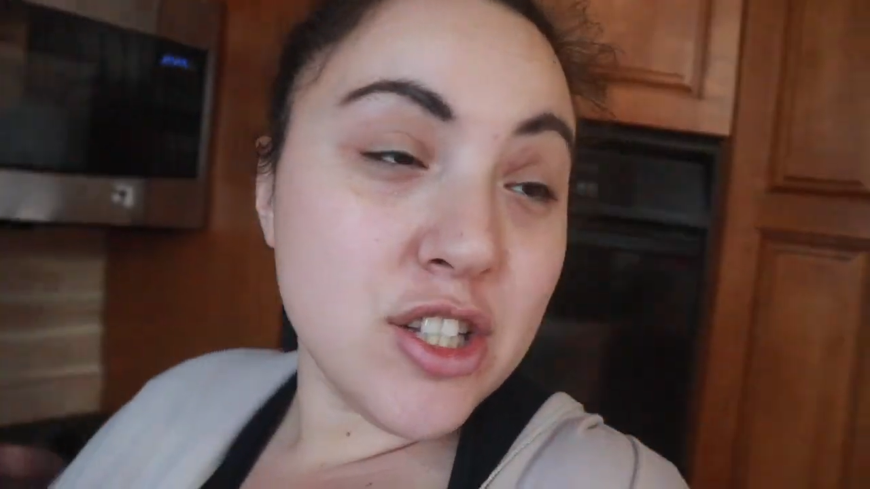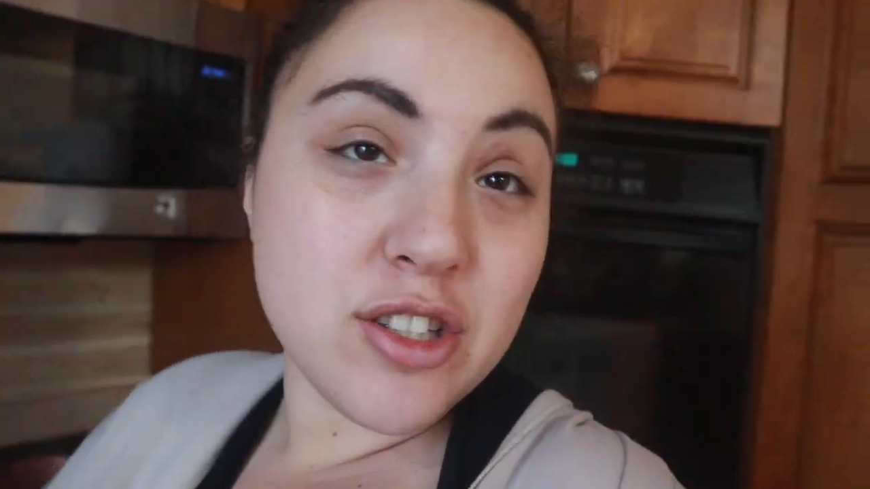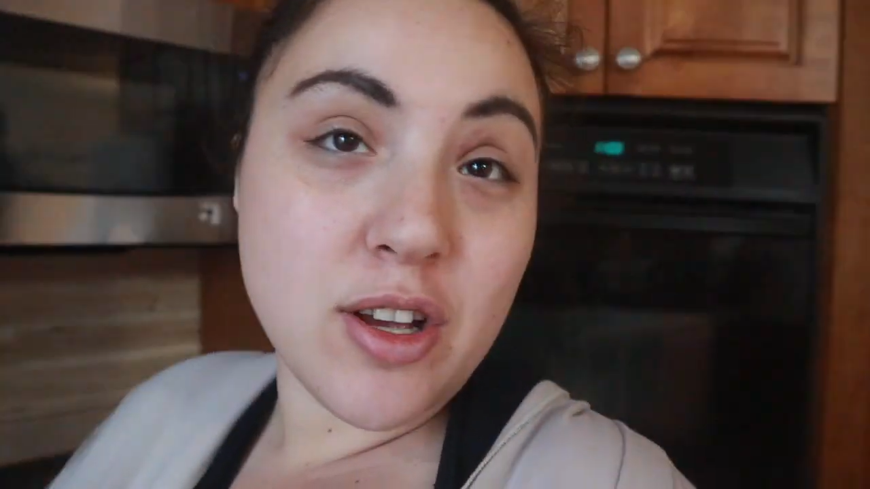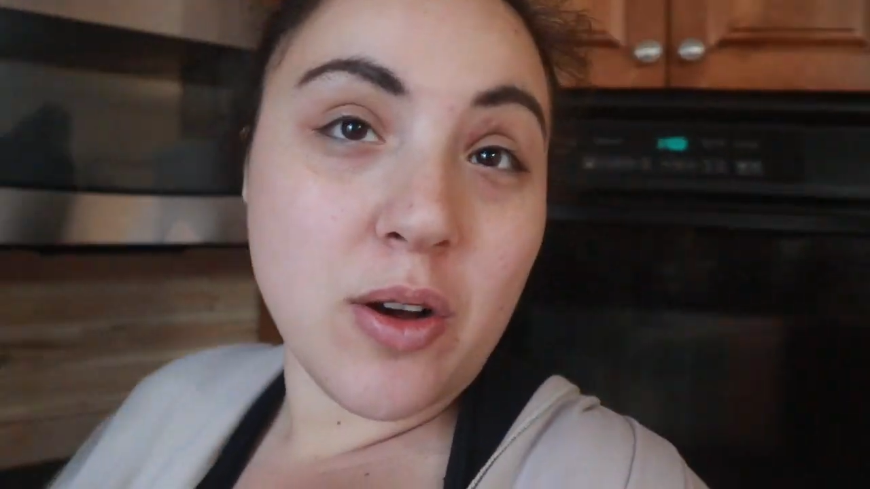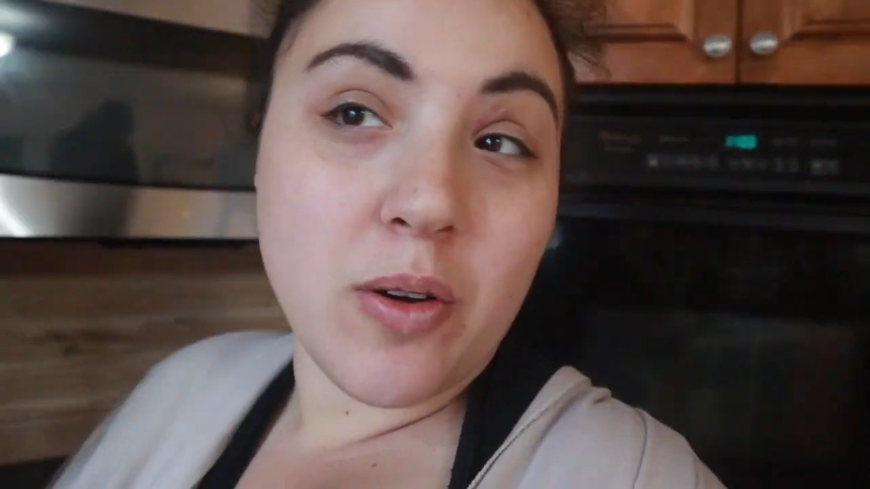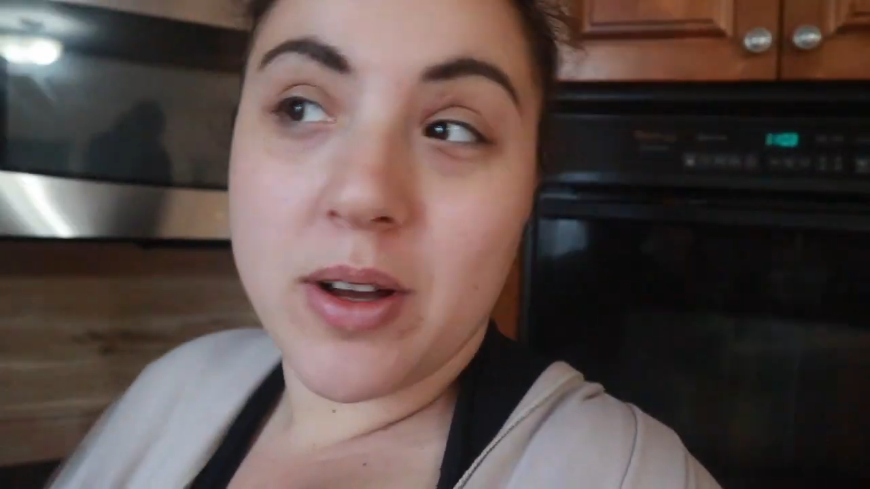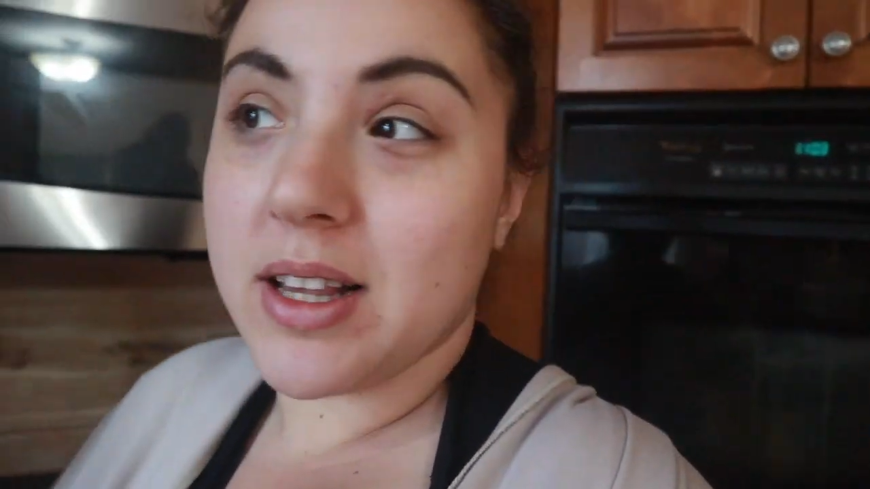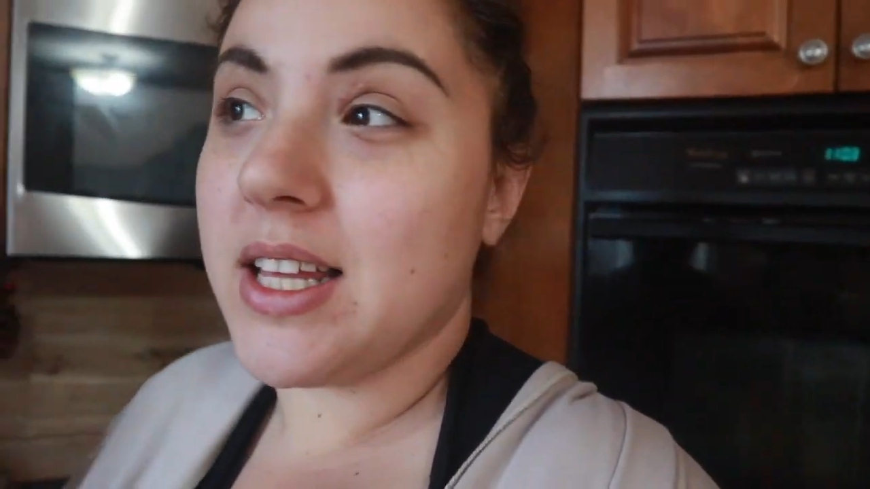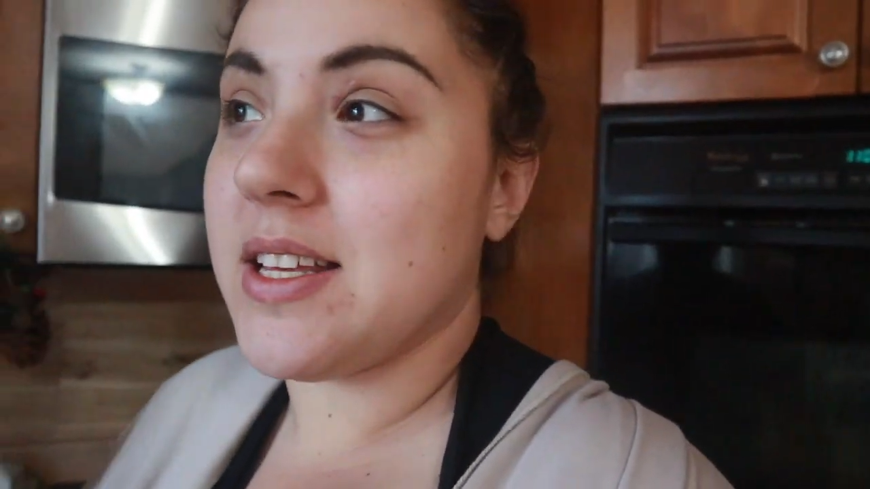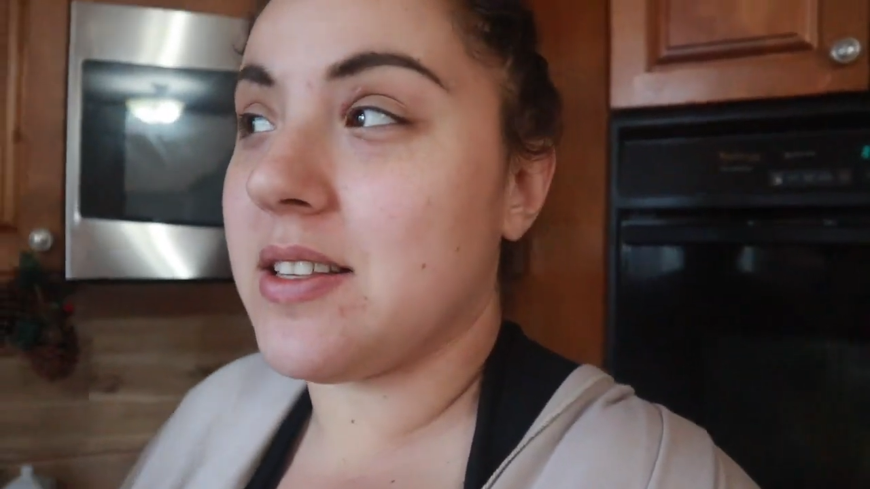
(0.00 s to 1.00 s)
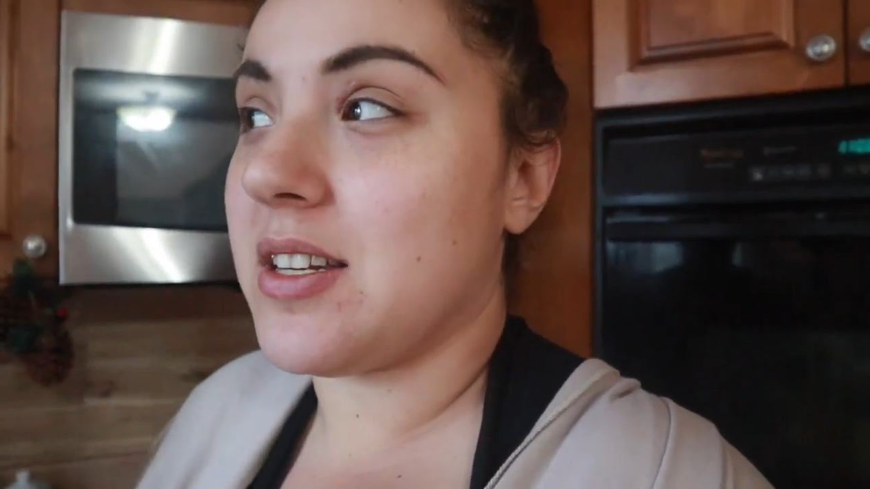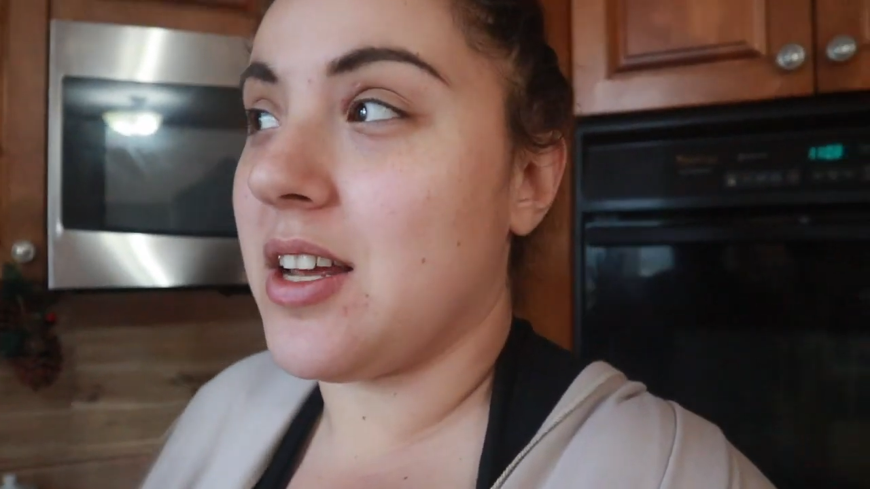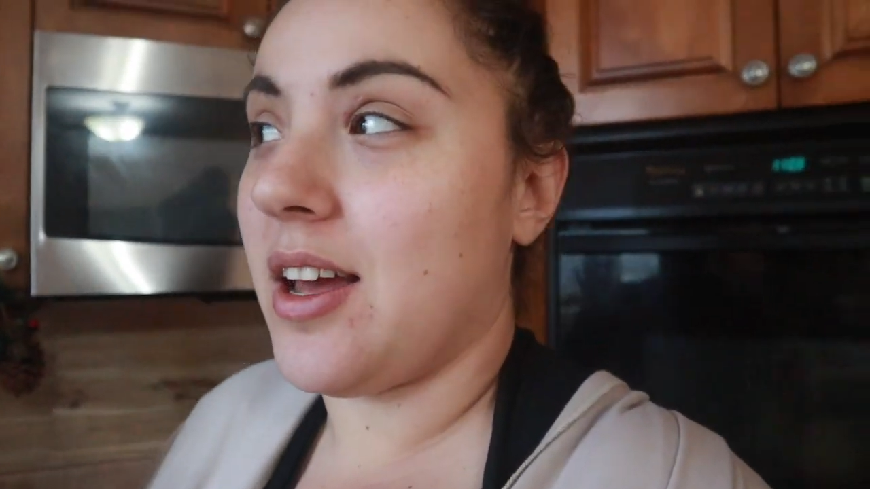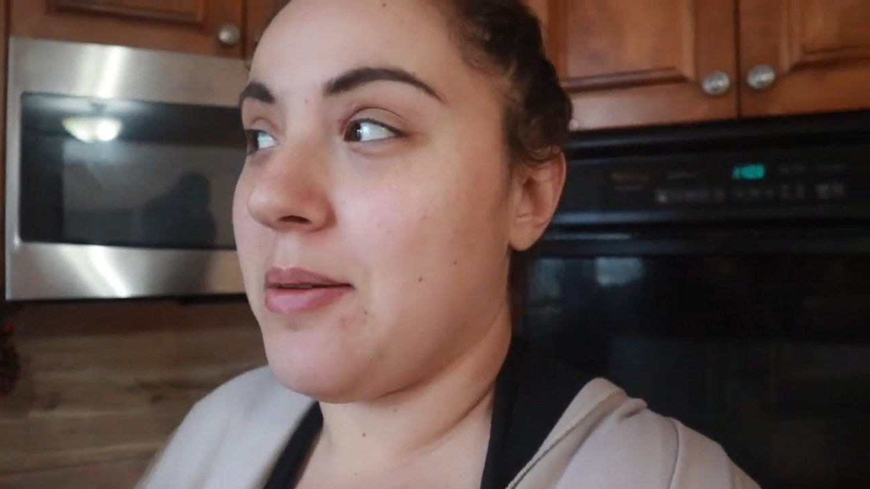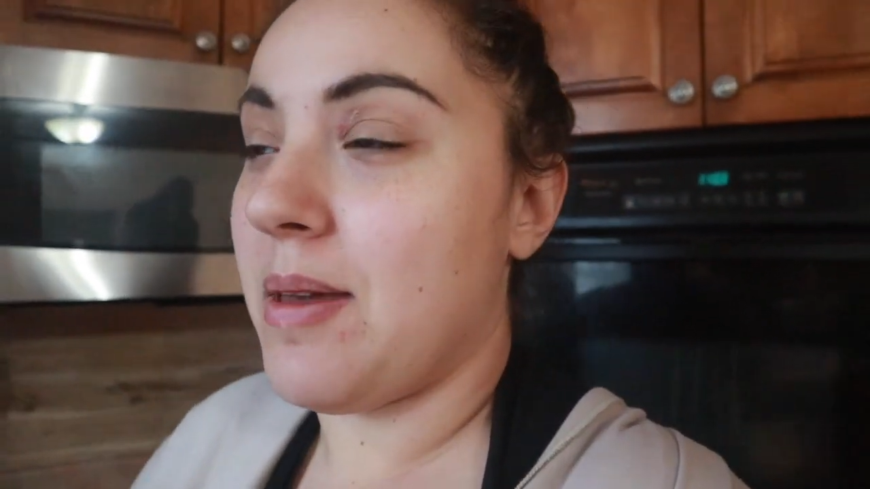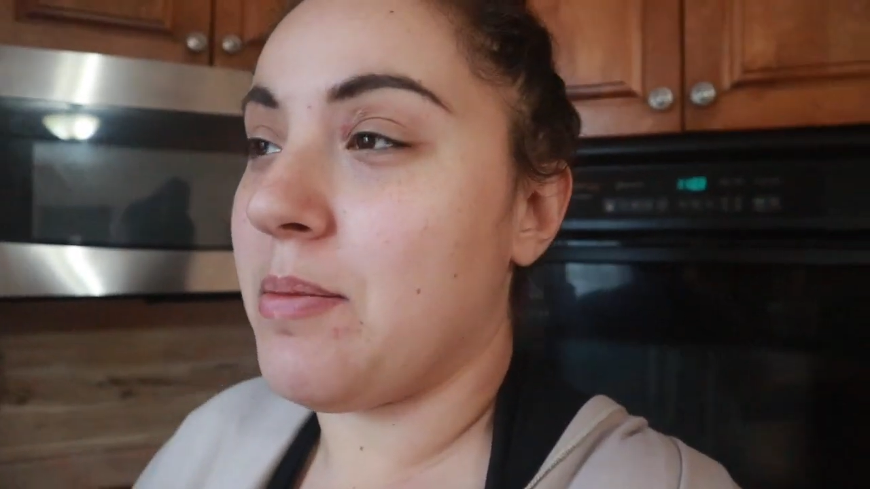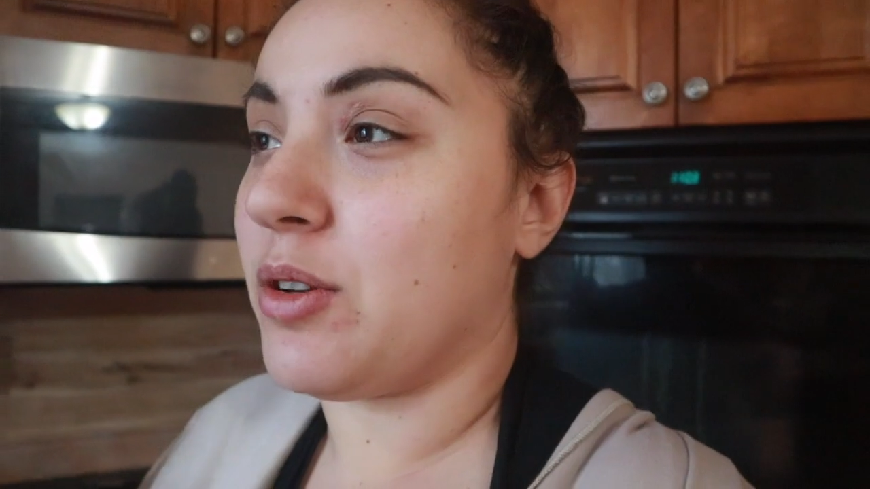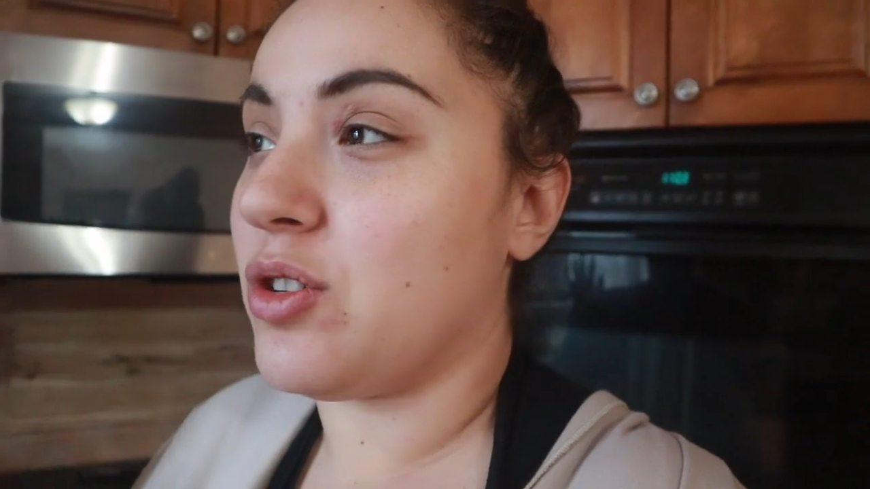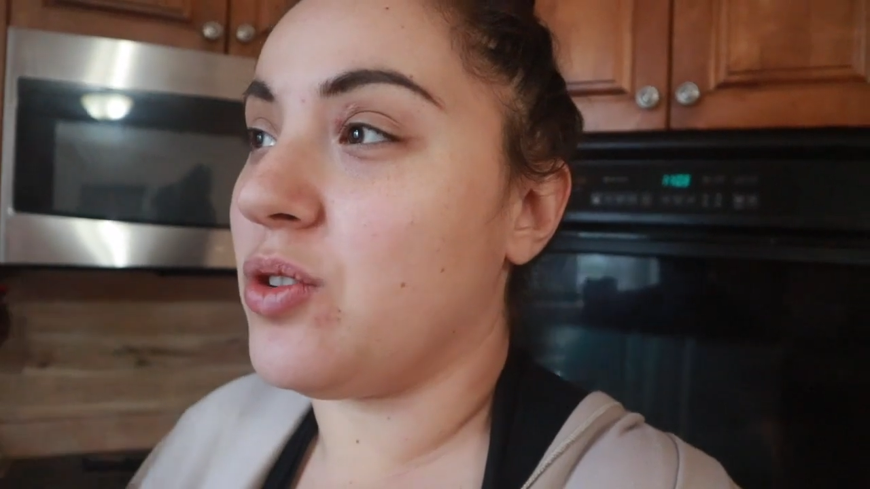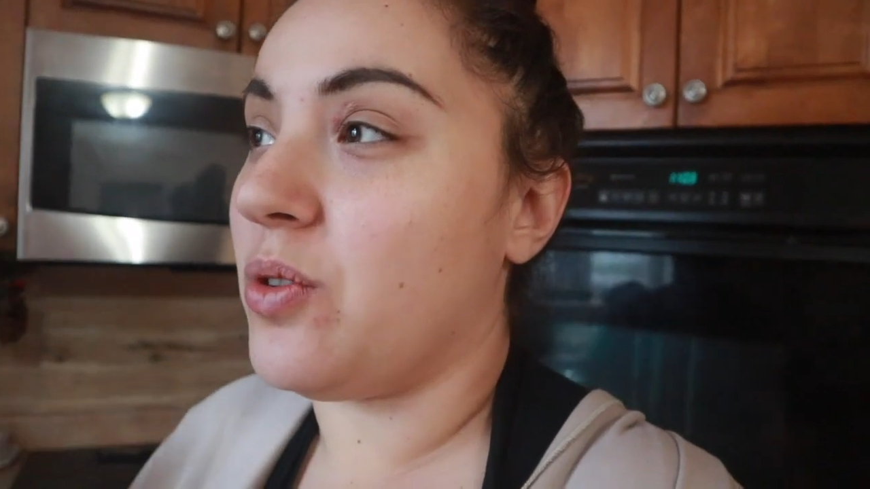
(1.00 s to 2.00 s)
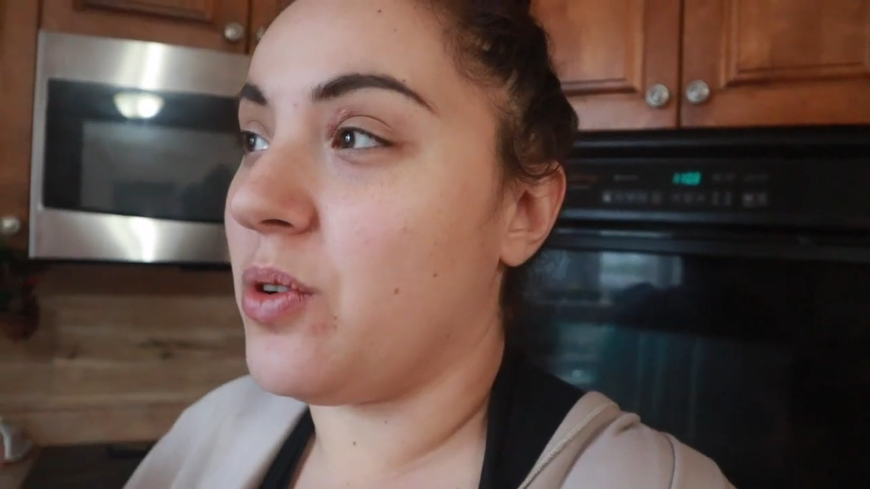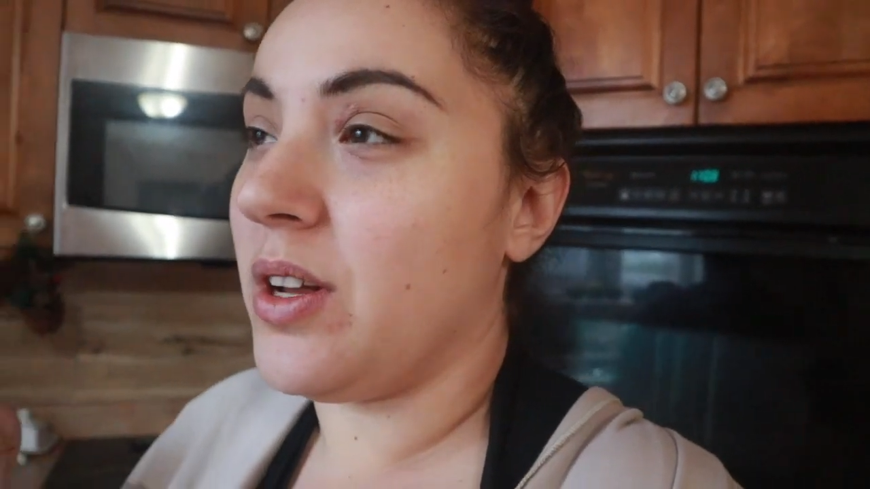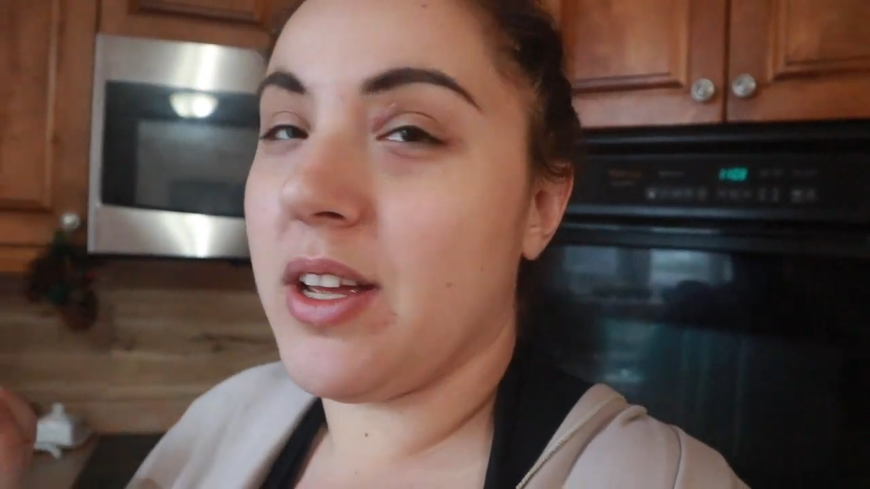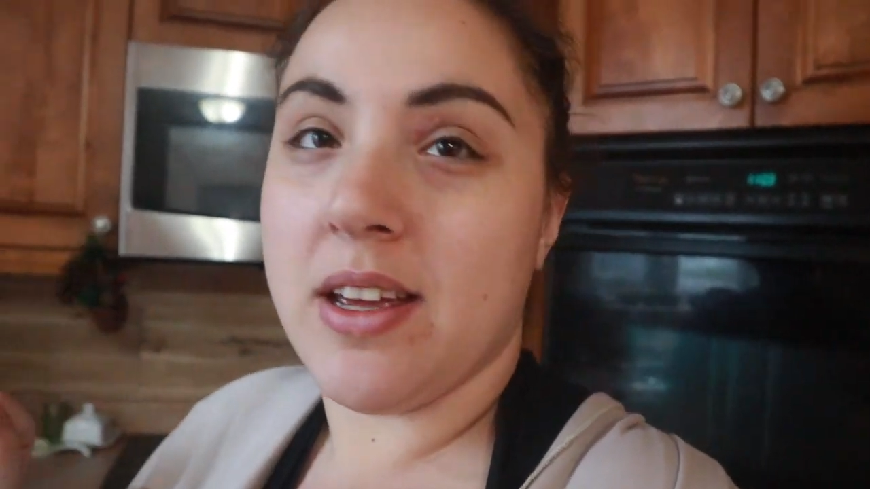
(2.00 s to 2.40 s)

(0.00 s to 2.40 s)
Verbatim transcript: So at least I'm able to